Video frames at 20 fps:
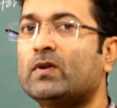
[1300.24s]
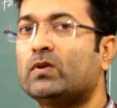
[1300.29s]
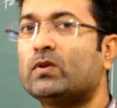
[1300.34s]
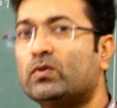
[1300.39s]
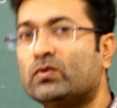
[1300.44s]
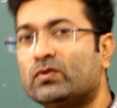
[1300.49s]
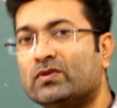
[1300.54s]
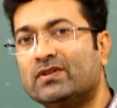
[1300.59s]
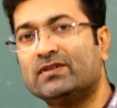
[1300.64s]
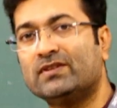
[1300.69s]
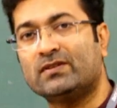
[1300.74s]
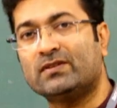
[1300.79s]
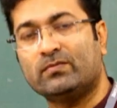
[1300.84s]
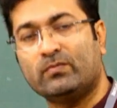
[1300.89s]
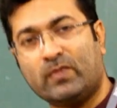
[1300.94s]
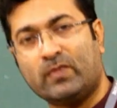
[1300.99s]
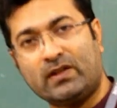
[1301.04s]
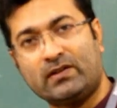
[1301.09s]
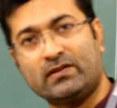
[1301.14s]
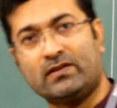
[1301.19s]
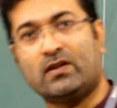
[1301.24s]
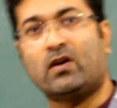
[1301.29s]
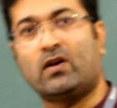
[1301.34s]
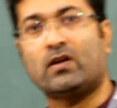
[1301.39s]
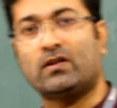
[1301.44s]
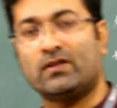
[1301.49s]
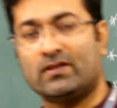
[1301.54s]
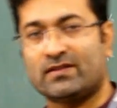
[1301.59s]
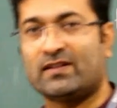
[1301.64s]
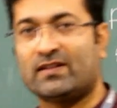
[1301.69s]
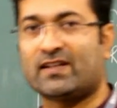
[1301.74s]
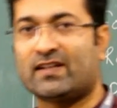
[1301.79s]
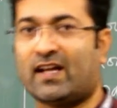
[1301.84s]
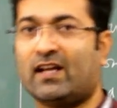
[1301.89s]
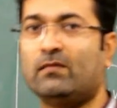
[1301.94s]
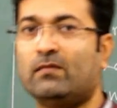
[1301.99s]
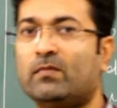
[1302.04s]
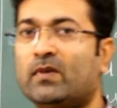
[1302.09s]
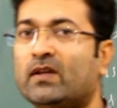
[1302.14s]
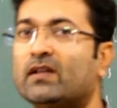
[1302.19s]
to this mixed or this dry
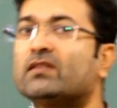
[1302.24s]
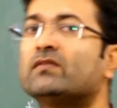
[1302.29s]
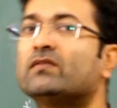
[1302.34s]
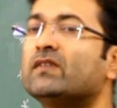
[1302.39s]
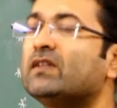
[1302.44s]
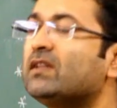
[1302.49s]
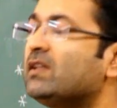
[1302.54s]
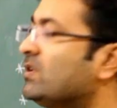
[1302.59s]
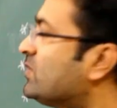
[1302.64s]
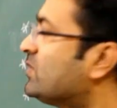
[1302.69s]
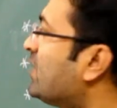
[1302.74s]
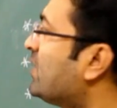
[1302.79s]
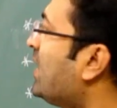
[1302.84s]
mix, we need to